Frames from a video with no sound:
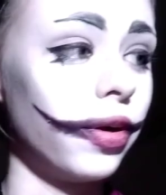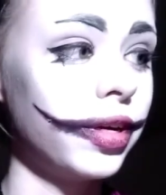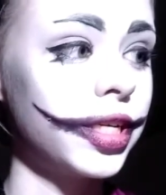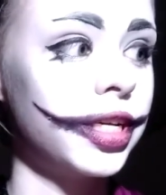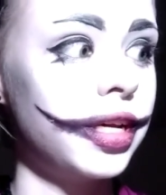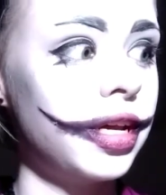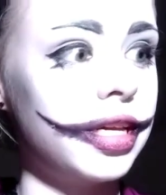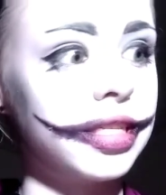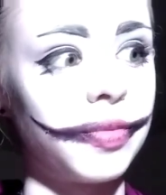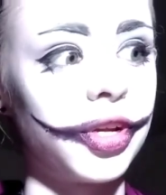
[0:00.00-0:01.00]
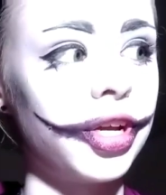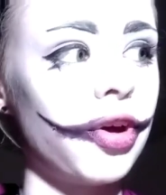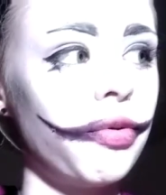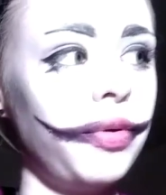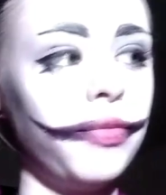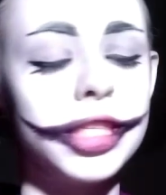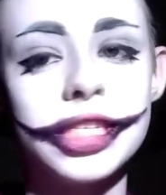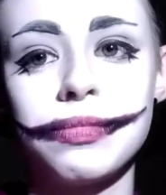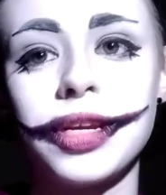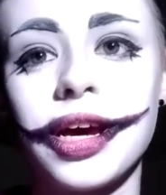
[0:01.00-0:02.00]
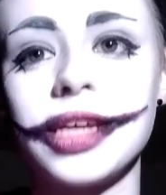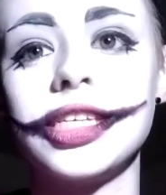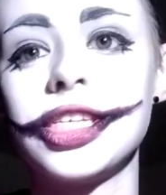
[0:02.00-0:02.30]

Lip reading: is I'm going to go in with some nice,